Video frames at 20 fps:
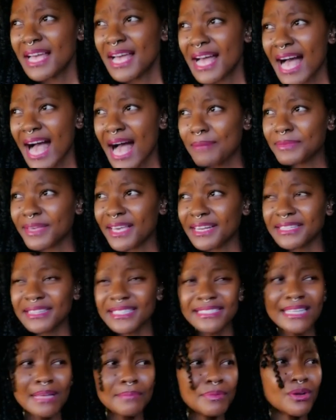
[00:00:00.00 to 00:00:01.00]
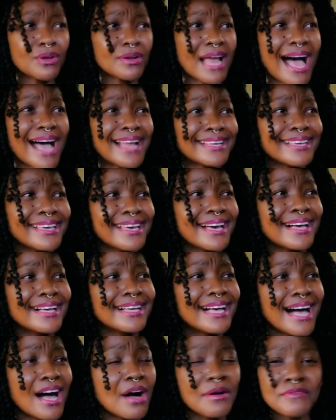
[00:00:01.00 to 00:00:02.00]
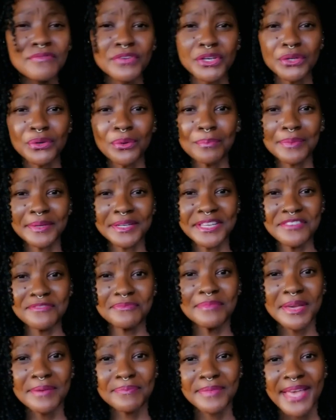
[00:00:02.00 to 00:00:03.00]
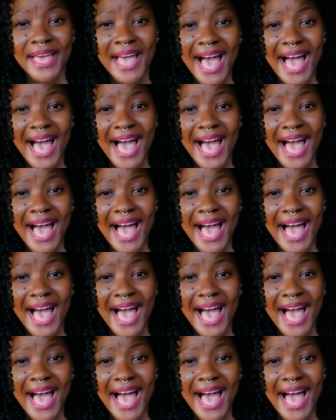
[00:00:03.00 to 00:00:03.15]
I'm getting the stepping on out of here. However, you don't believe me.